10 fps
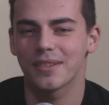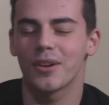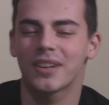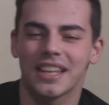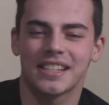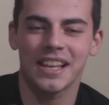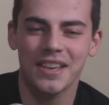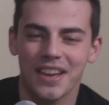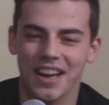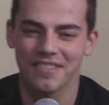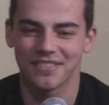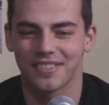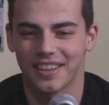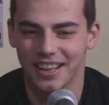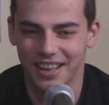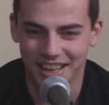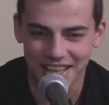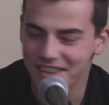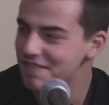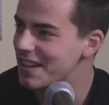okay, say you have
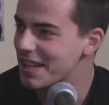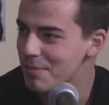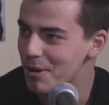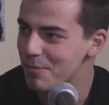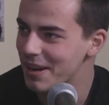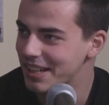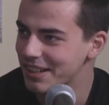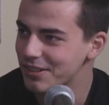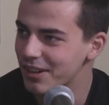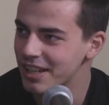an infinite amount of money, right?